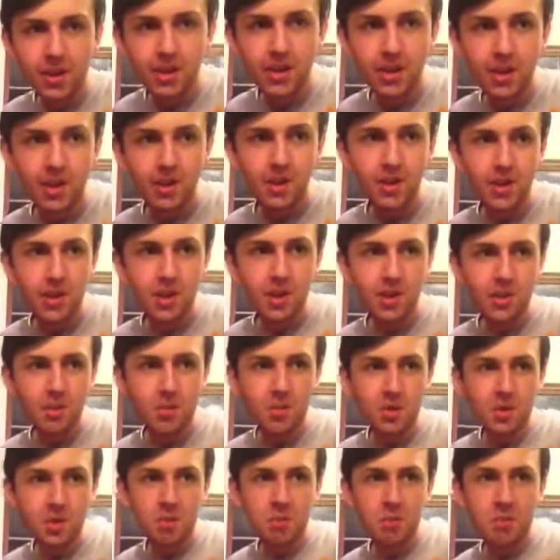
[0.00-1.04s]
you're going to
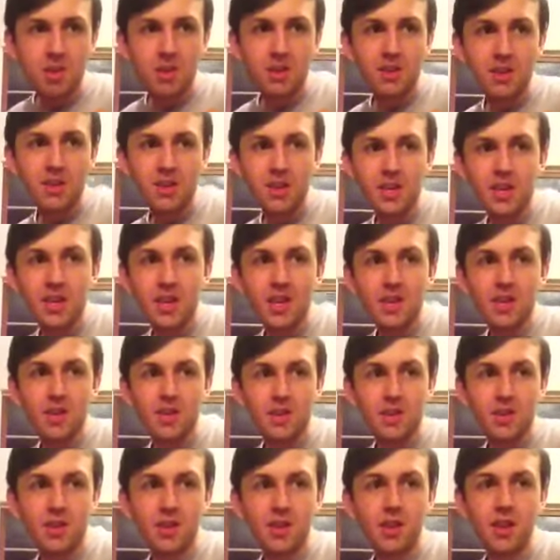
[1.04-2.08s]
want to mix
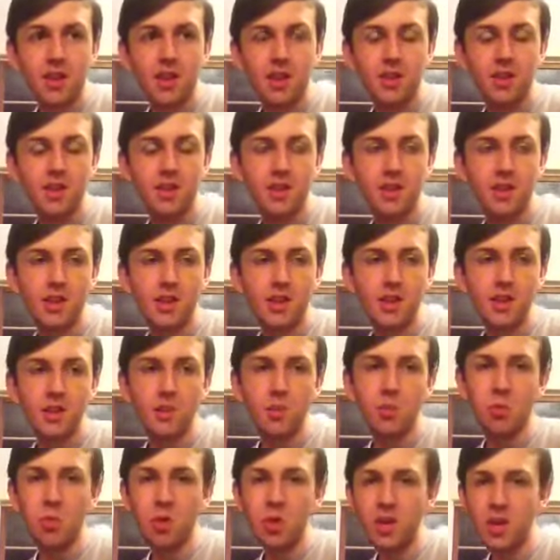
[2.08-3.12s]
together the
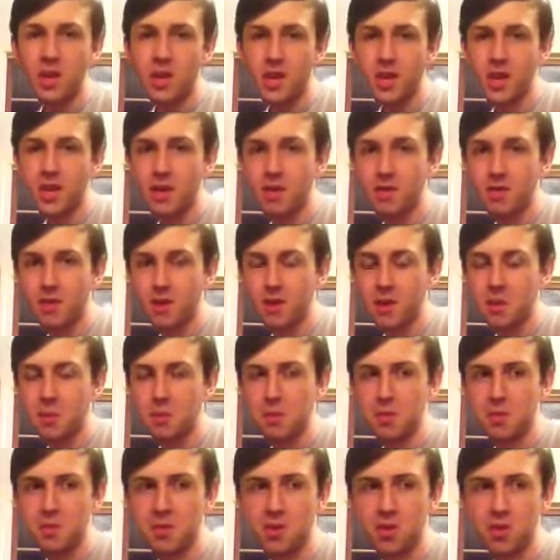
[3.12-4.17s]
1.5 cup
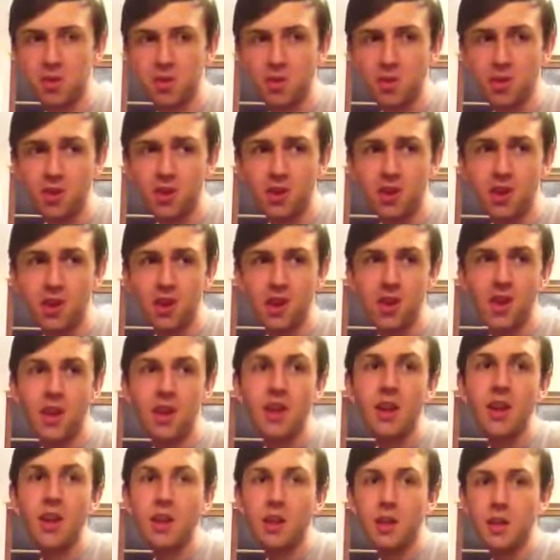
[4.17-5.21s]
of sugar,
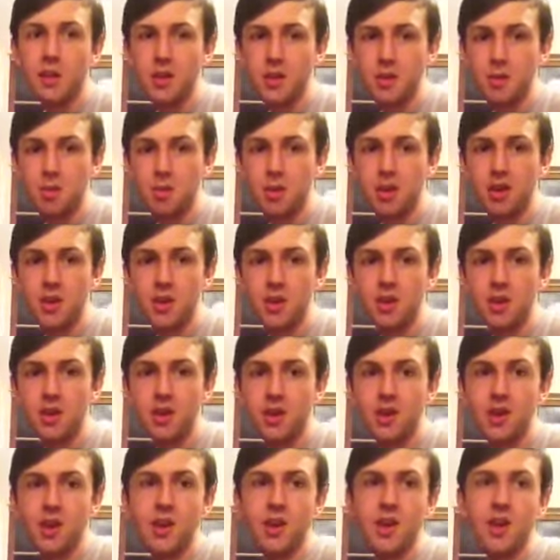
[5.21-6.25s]
the butter,
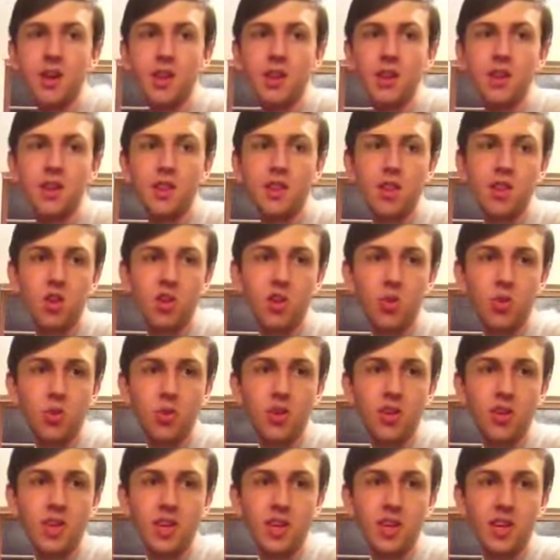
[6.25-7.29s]
the
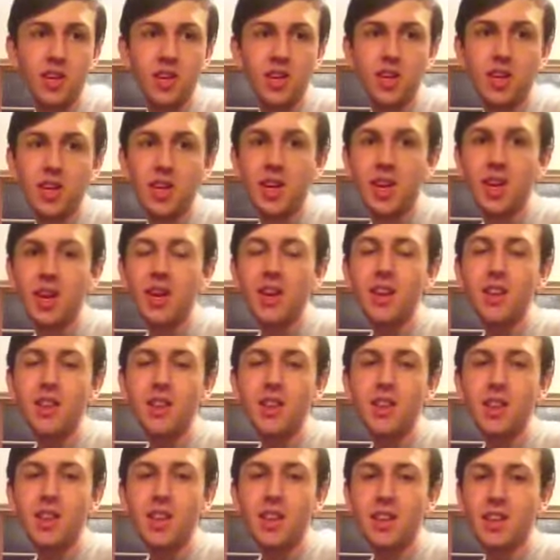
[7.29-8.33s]
shortening, and
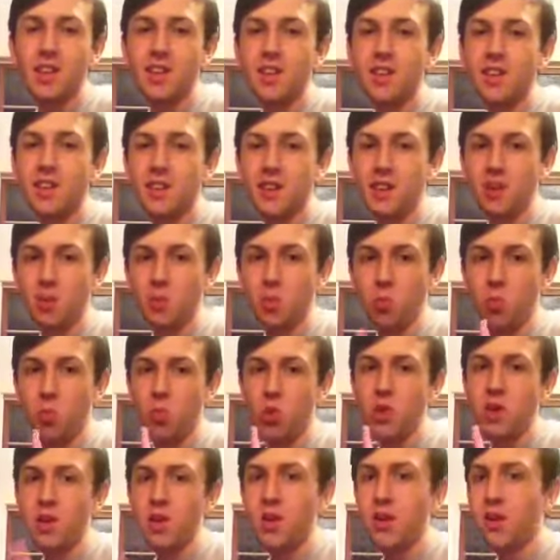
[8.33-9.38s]
the eggs in
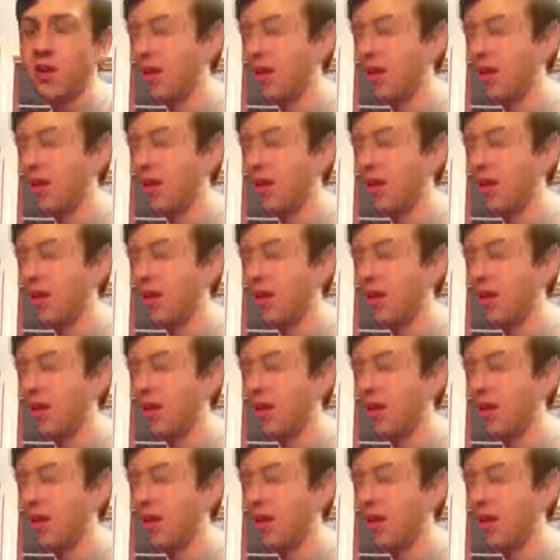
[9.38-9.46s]
1